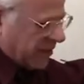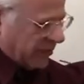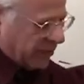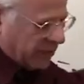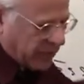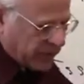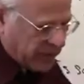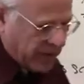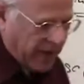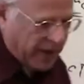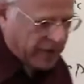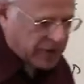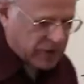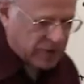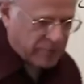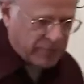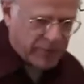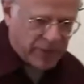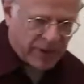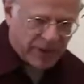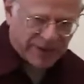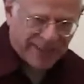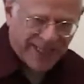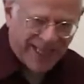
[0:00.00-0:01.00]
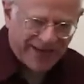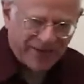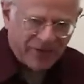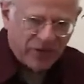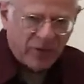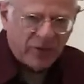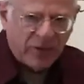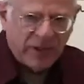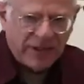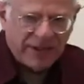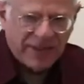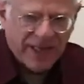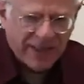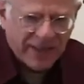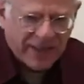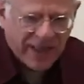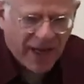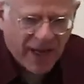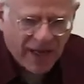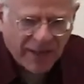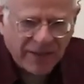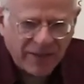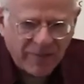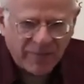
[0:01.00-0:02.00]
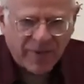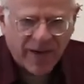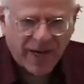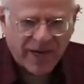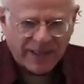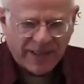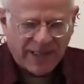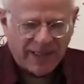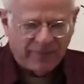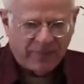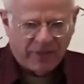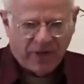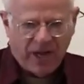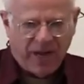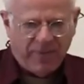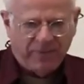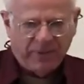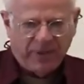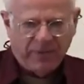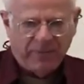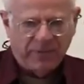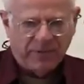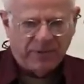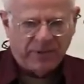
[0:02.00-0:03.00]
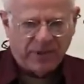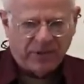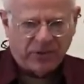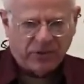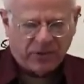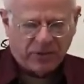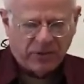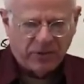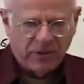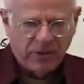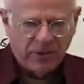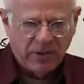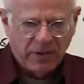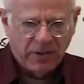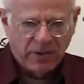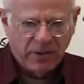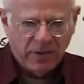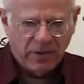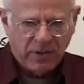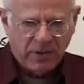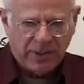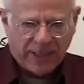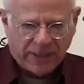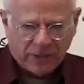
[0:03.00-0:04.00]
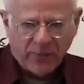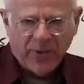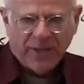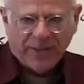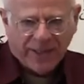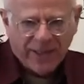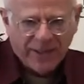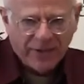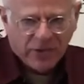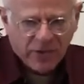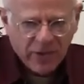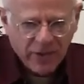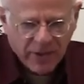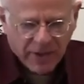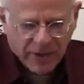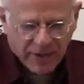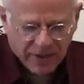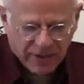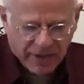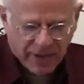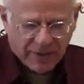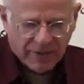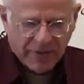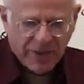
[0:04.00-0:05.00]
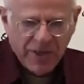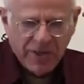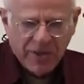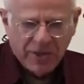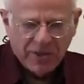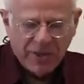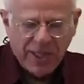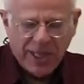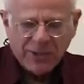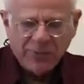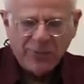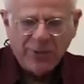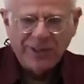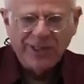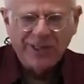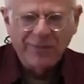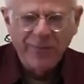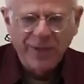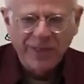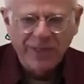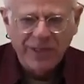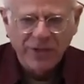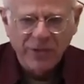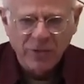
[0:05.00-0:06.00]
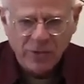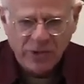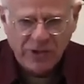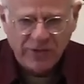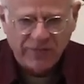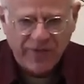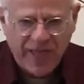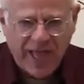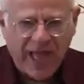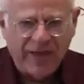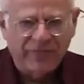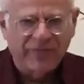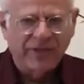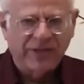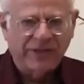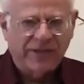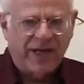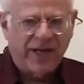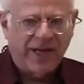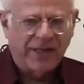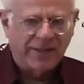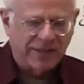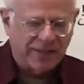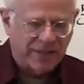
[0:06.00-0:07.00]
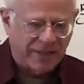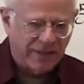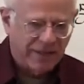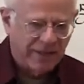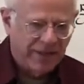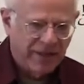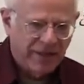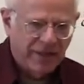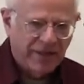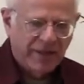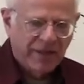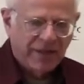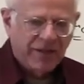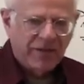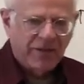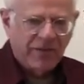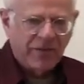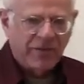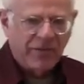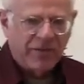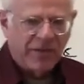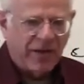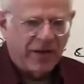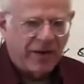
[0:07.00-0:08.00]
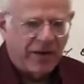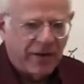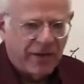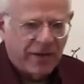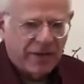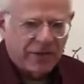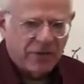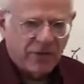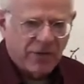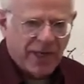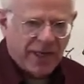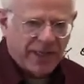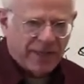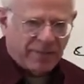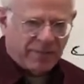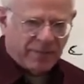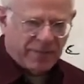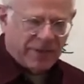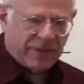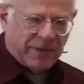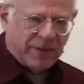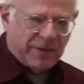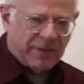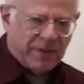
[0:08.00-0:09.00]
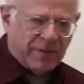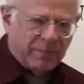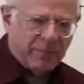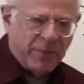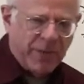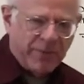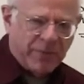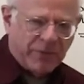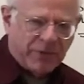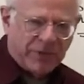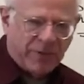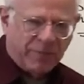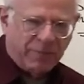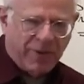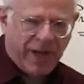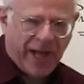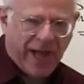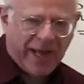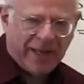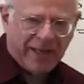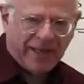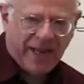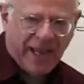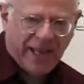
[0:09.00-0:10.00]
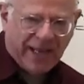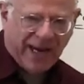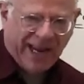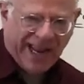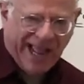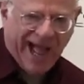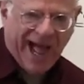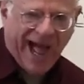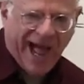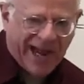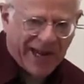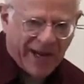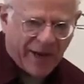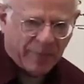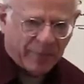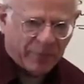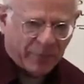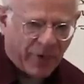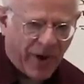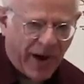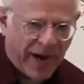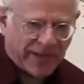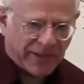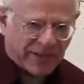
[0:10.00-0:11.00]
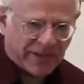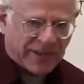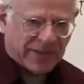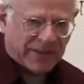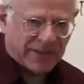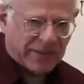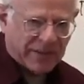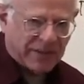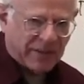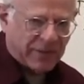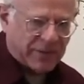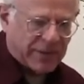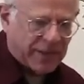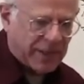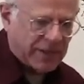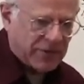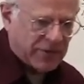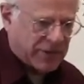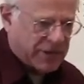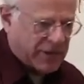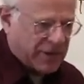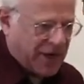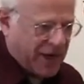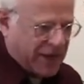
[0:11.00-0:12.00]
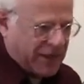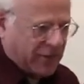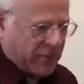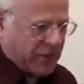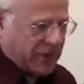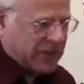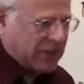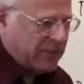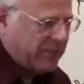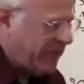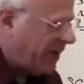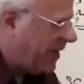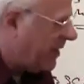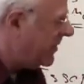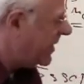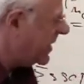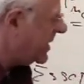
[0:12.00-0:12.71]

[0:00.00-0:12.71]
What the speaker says: of production, because that'll only tend to undermine their monopoly position. That's why they're making use of advertising there to get people to buy it at a higher price. Okay, so they're not going to expand